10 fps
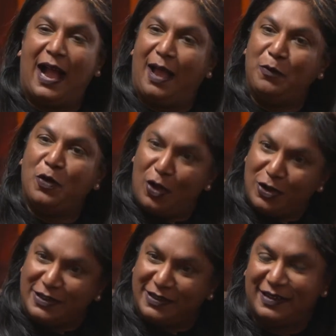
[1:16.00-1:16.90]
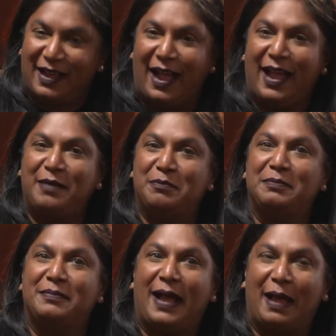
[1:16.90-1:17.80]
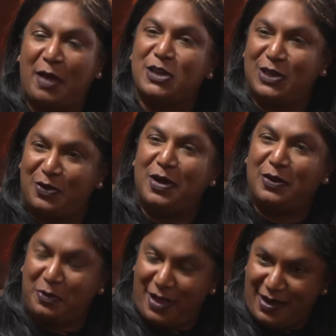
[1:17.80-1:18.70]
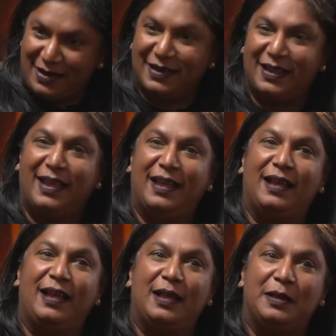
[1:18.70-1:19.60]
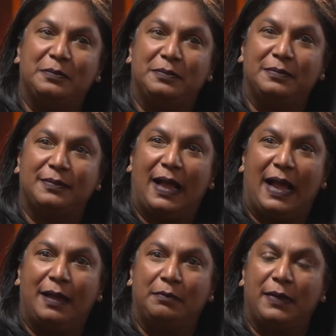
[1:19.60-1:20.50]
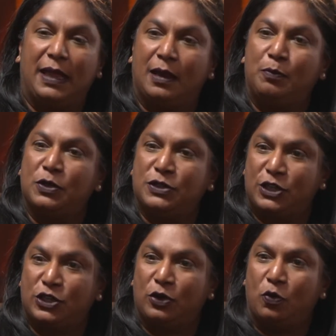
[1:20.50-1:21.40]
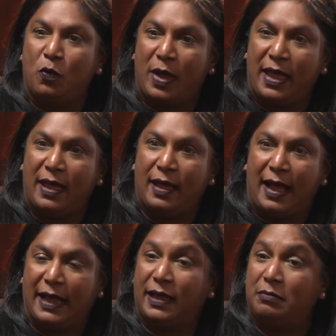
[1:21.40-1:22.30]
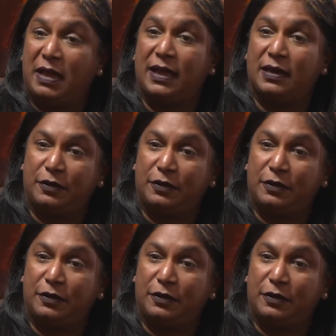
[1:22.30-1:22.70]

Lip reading: I'm good. I'm actually quite well. I'm in a position where I can make a